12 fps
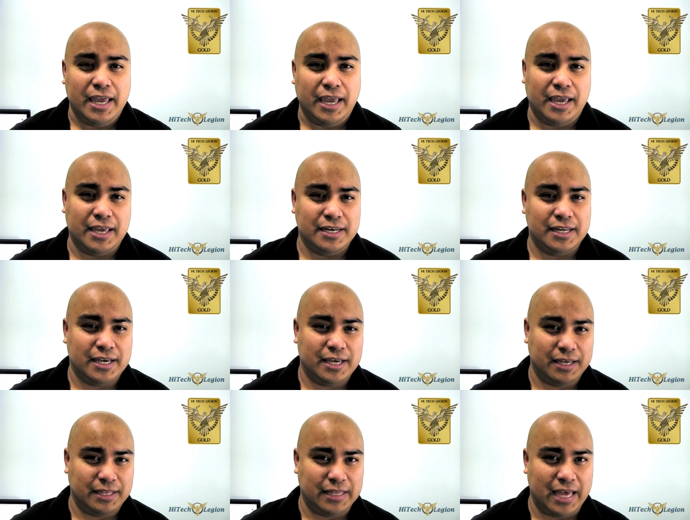And
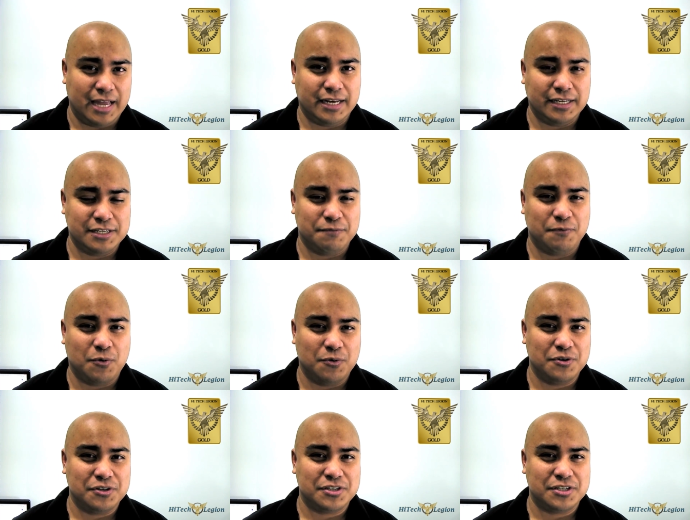uh, that is, of
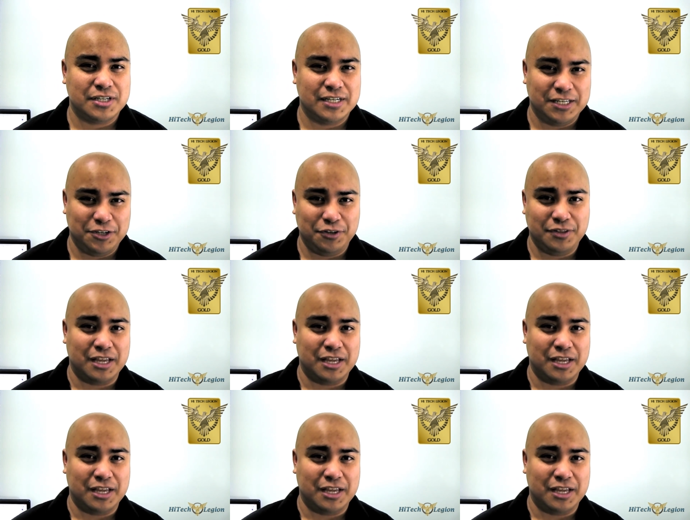course, uh, you,